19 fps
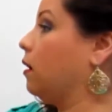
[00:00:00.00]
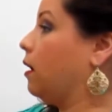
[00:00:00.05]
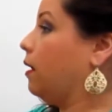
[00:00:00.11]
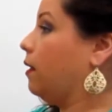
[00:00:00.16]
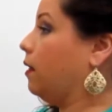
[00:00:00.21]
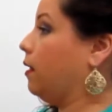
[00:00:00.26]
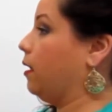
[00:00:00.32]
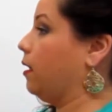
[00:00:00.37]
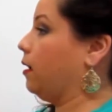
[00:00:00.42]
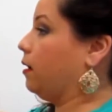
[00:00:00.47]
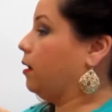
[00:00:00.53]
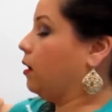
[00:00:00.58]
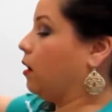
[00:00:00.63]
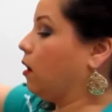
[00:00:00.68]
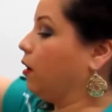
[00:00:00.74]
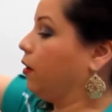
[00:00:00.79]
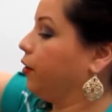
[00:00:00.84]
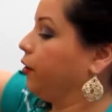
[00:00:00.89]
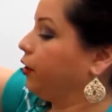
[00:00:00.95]
And then
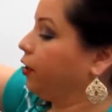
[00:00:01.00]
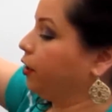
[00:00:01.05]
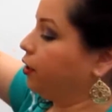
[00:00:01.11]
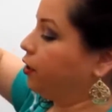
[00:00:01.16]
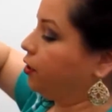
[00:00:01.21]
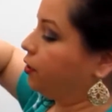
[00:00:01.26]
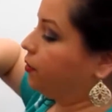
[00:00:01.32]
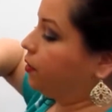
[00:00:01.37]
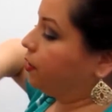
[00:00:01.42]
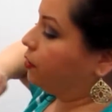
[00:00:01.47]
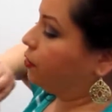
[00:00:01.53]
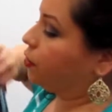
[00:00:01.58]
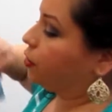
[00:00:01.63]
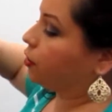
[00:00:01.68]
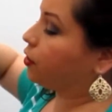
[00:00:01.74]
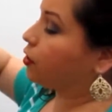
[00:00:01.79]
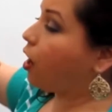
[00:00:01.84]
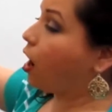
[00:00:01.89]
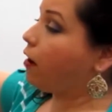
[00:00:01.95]
all you're gonna do is you're
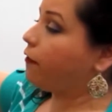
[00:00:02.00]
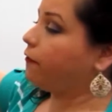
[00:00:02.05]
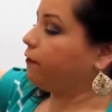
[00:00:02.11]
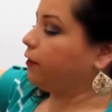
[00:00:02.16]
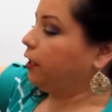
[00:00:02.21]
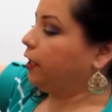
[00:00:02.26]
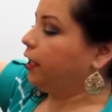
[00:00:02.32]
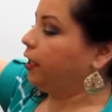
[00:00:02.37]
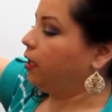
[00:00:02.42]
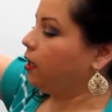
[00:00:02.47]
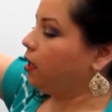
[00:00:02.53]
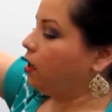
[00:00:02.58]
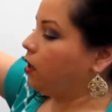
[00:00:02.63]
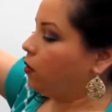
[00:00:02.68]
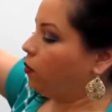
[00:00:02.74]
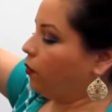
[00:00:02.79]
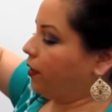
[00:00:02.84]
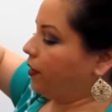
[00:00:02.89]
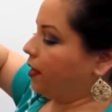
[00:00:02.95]
softly,
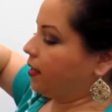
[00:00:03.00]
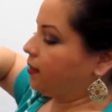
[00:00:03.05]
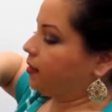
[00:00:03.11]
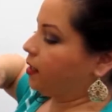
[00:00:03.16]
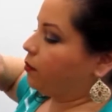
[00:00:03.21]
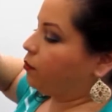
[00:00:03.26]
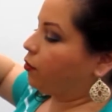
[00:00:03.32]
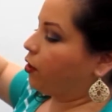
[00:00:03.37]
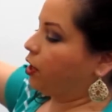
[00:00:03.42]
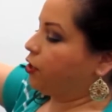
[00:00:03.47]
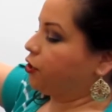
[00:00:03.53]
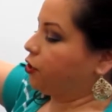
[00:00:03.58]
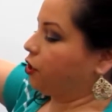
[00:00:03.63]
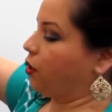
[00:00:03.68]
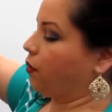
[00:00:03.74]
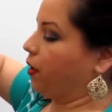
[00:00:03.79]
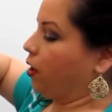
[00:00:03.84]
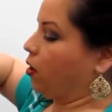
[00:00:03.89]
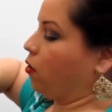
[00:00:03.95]
with that same brush,
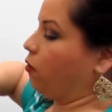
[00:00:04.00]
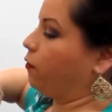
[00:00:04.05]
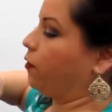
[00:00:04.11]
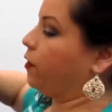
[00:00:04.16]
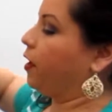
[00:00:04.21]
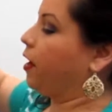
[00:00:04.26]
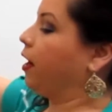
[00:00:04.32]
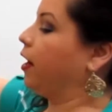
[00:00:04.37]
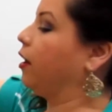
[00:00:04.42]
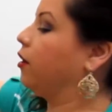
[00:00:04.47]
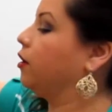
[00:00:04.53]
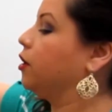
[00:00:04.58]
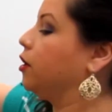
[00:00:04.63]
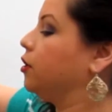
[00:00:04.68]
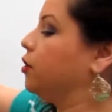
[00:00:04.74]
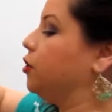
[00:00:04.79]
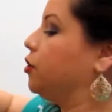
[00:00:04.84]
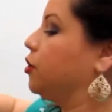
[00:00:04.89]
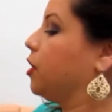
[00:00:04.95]
going over the hair
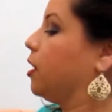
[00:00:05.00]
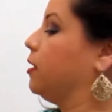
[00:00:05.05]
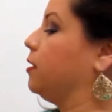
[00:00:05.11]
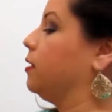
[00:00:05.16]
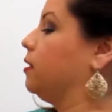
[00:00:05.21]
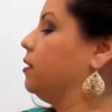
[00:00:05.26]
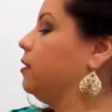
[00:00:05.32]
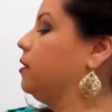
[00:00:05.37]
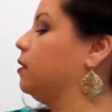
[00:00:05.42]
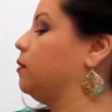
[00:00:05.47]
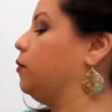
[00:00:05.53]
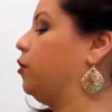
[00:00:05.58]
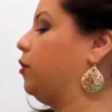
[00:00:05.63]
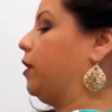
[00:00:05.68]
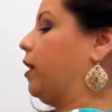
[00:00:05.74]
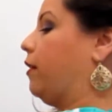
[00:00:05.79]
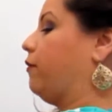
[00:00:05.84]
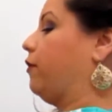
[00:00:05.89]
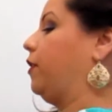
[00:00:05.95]
just to
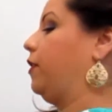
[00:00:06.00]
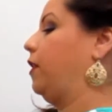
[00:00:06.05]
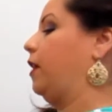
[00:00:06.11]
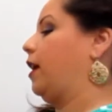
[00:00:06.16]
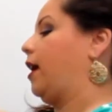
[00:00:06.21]
smooth everything